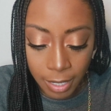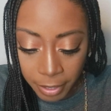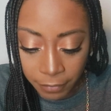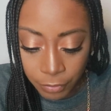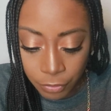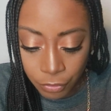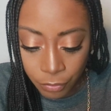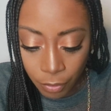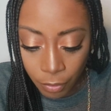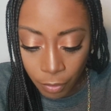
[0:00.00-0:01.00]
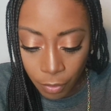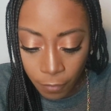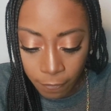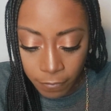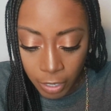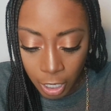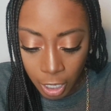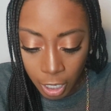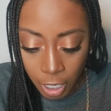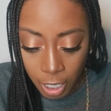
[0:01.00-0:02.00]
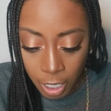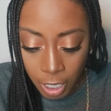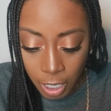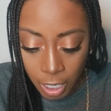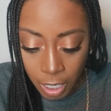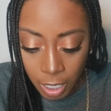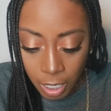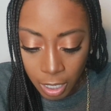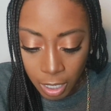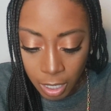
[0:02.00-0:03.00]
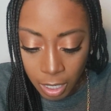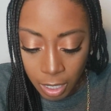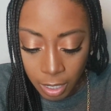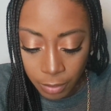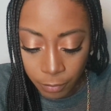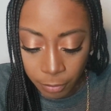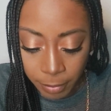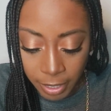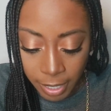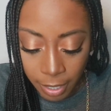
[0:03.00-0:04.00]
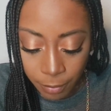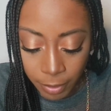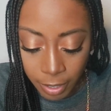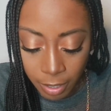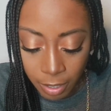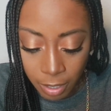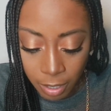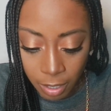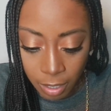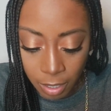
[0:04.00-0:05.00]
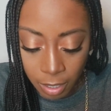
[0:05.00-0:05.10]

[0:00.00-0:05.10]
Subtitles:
But if you scroll over, would it be in headwear?